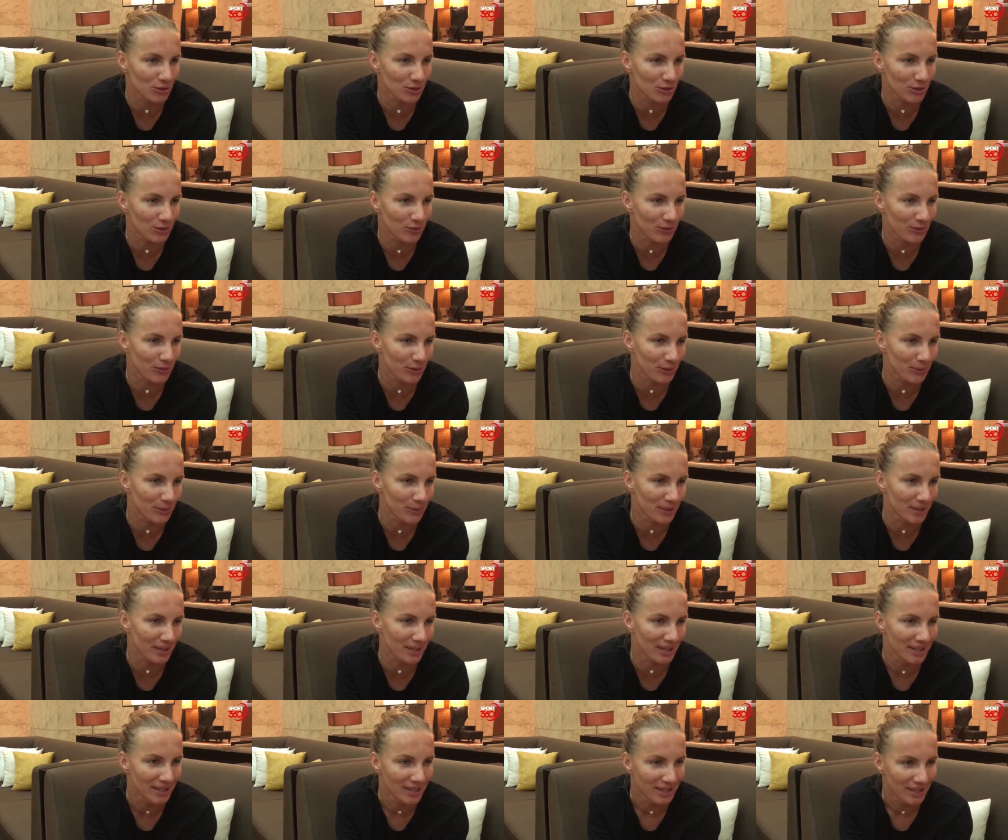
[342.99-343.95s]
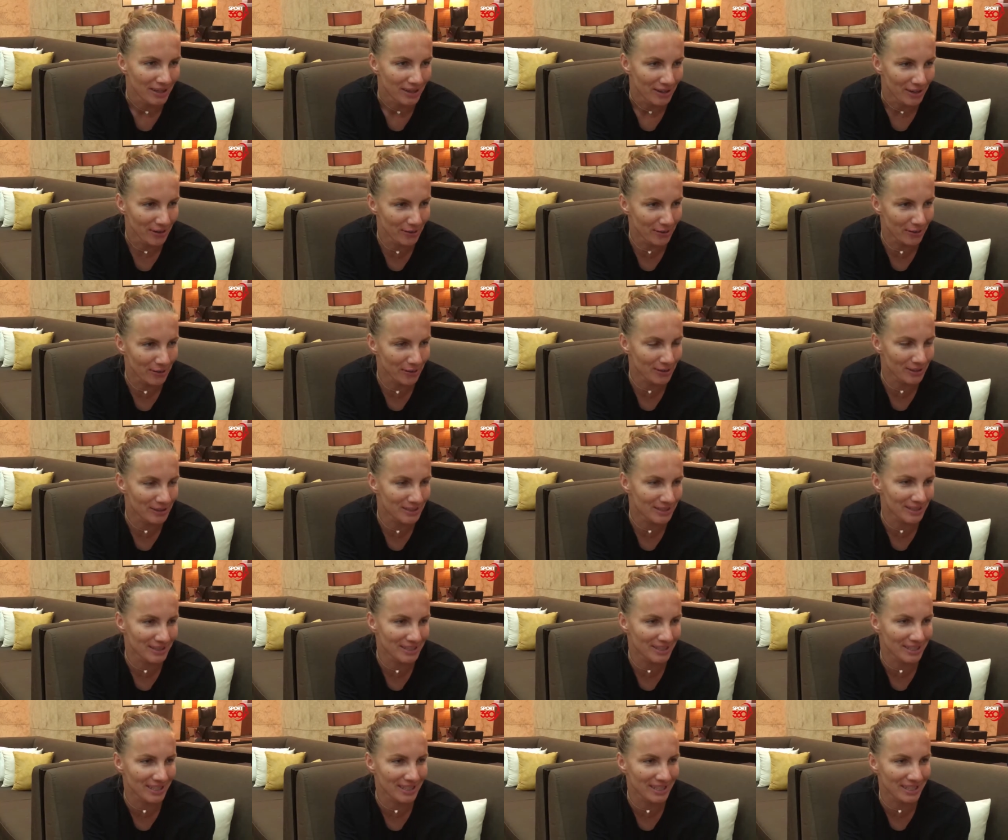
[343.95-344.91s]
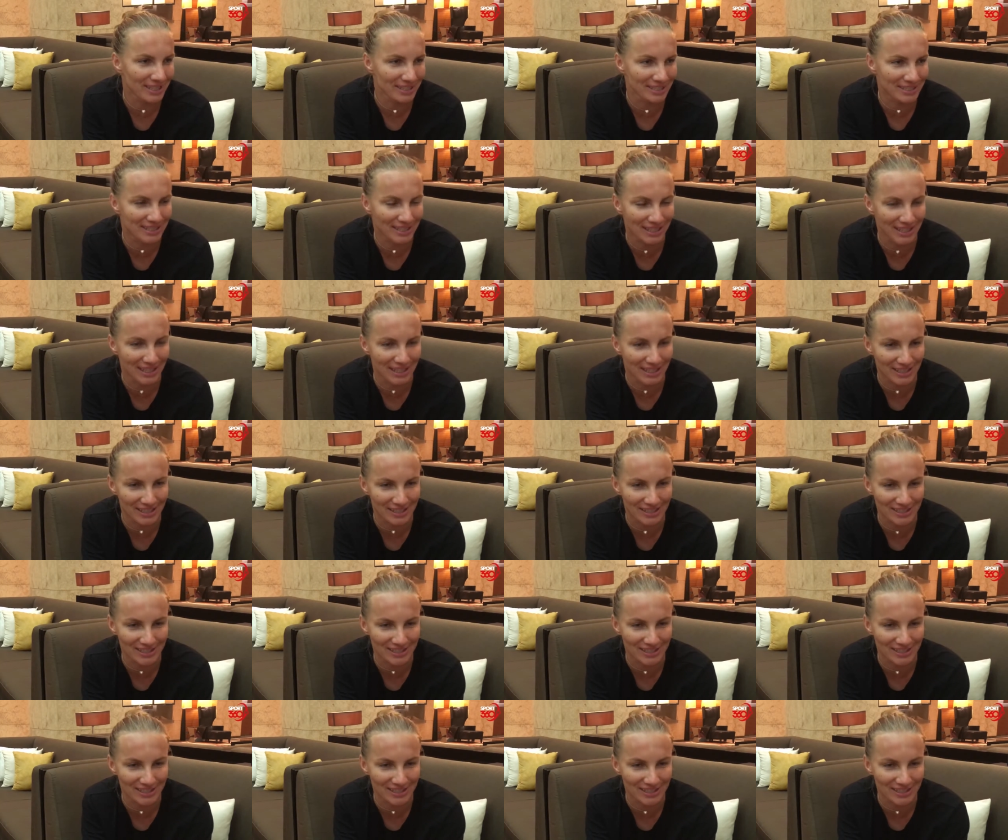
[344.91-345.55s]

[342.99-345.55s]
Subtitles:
not from the 40 degrees heat.